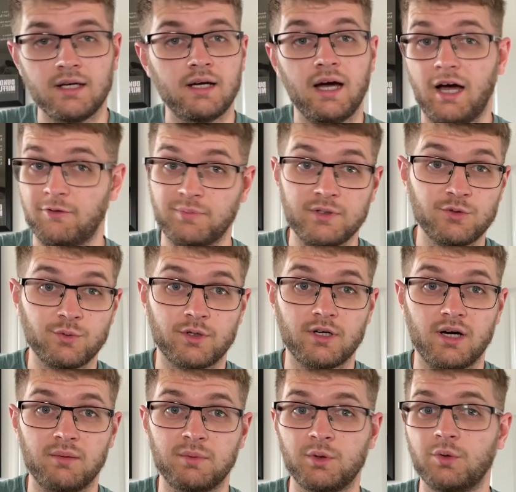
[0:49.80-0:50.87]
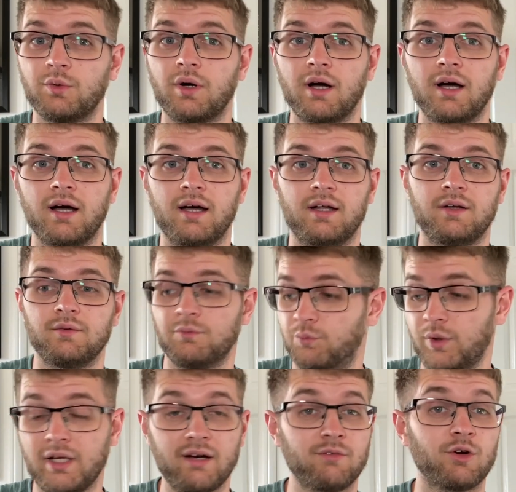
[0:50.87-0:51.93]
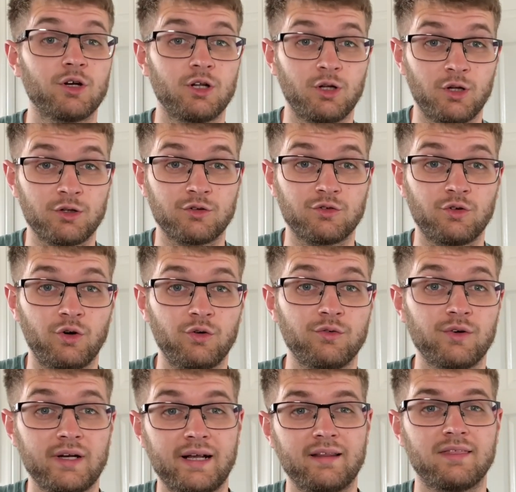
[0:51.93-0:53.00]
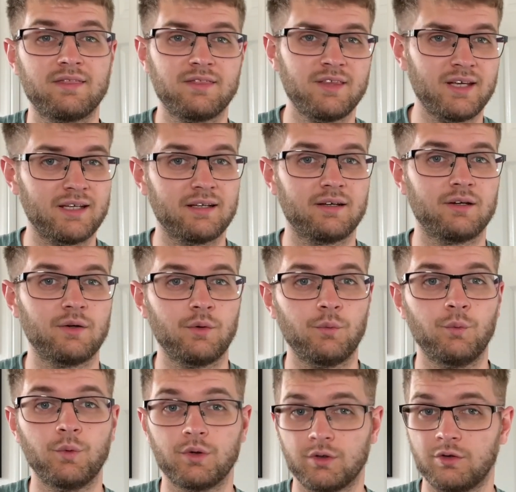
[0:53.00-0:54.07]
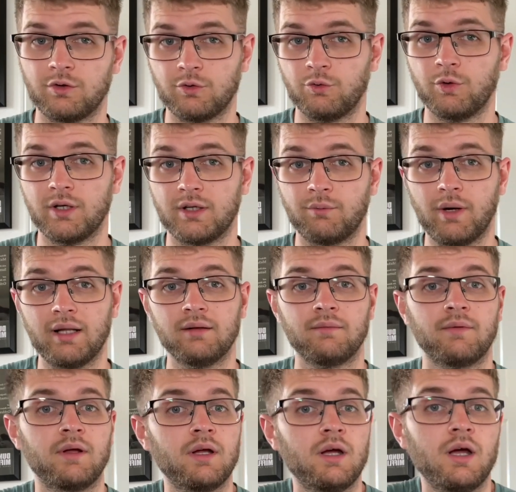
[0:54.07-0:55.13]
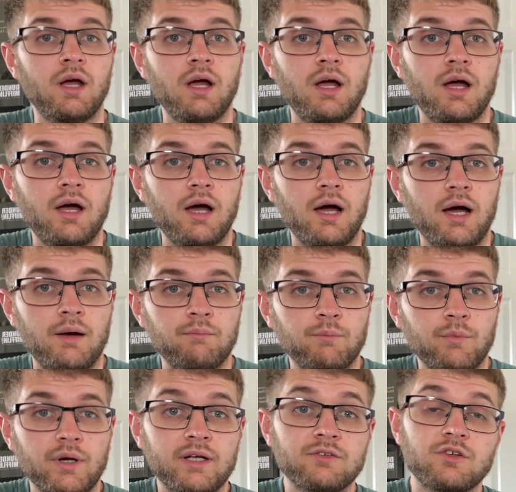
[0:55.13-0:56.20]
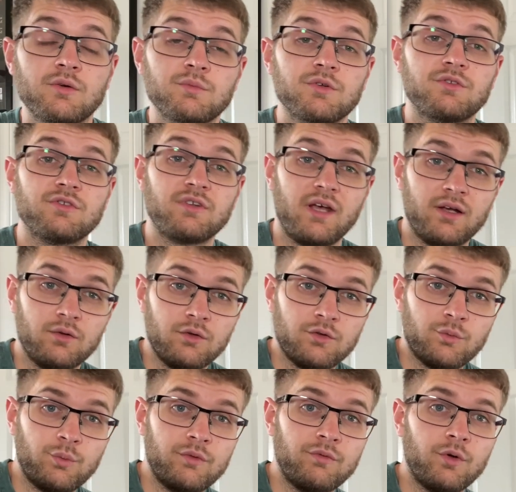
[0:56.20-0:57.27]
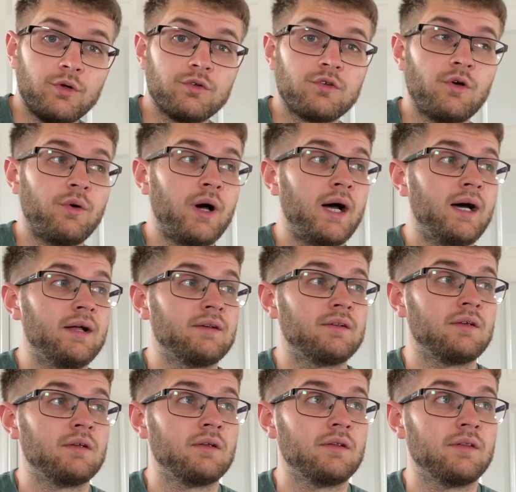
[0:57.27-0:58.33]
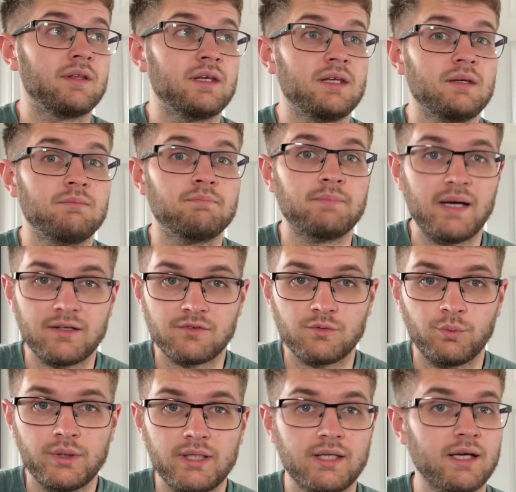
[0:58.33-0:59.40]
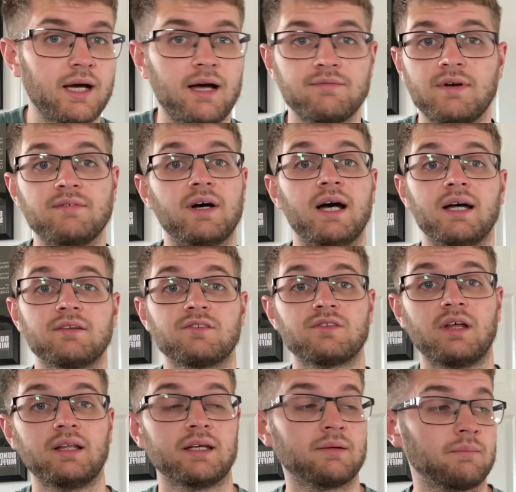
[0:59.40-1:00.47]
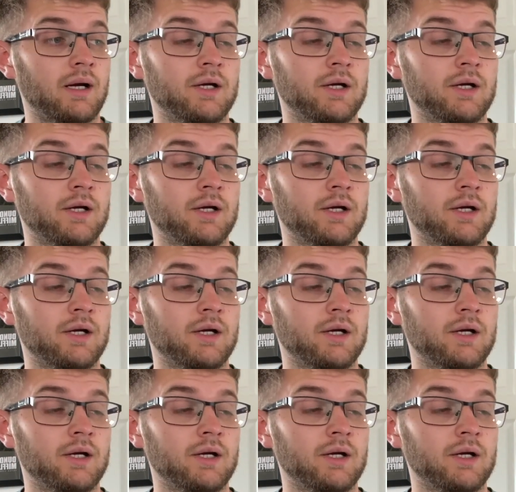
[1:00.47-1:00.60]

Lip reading: I've been to a car boot and we have got a lot of stuff and I think we're going to do really well. In terms of sales, we've also had the best week I've ever had selling my